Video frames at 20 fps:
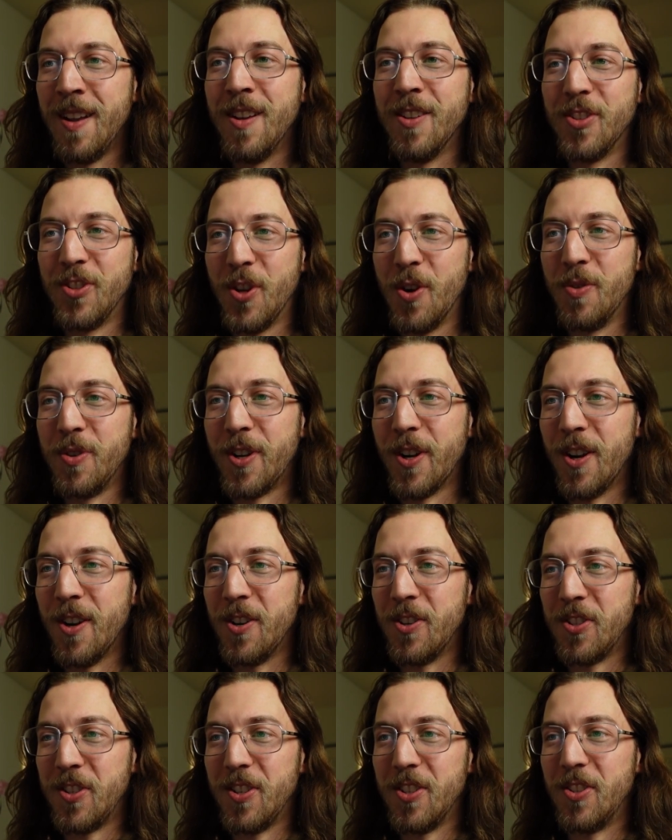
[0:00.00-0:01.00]
Stone
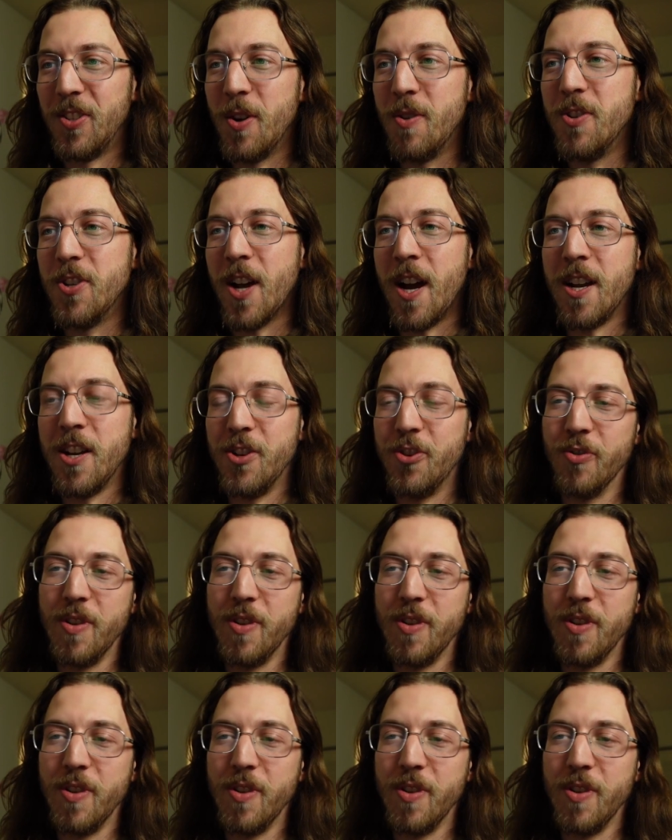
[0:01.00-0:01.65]
Cursed, Stone Giant